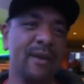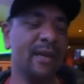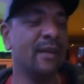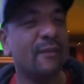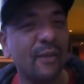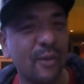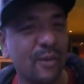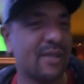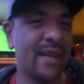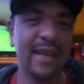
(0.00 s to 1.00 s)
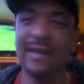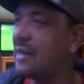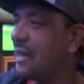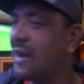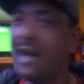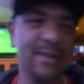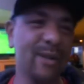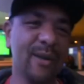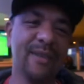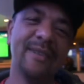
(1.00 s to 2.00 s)
uh, interviews, trying to get
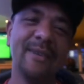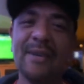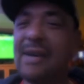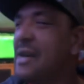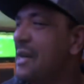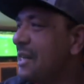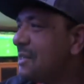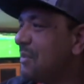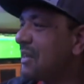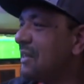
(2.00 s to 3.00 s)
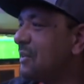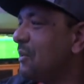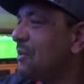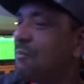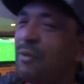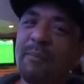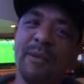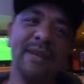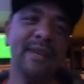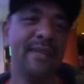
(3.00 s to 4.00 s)
hustle on, you know, speaking to all the
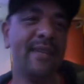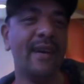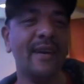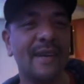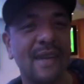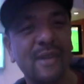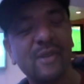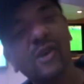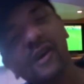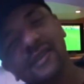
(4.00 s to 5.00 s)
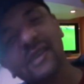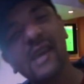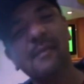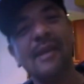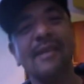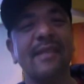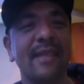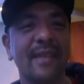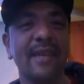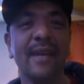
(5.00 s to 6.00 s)
popular uh, radio jocks in Cape Town
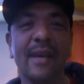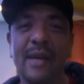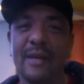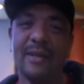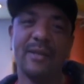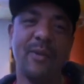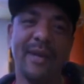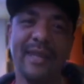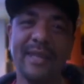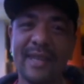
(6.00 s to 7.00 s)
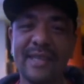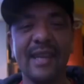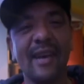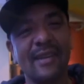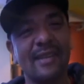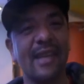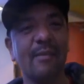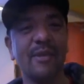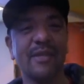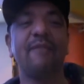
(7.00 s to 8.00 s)
City. So it's quite interesting how the
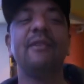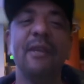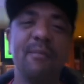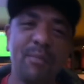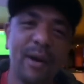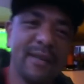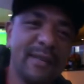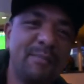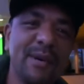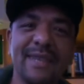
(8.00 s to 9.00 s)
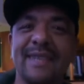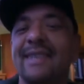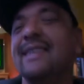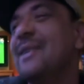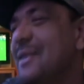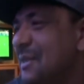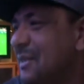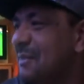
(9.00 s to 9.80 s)
tables have turned, pardon the pun, you know, to,